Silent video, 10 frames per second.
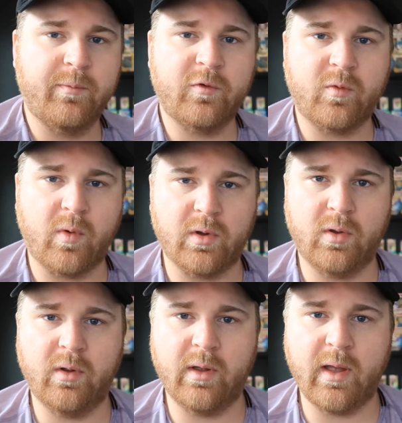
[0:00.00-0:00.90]

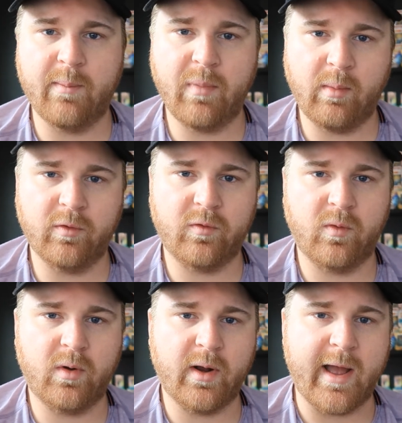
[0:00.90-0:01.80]
Squirtle, and
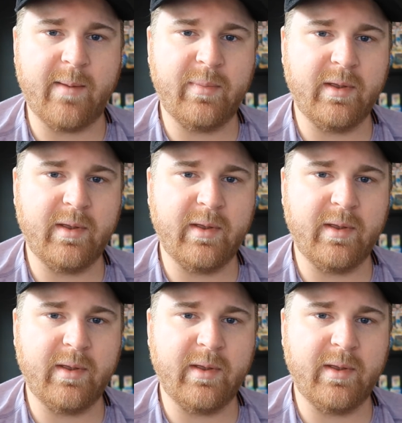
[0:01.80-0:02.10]
Bulbasaur at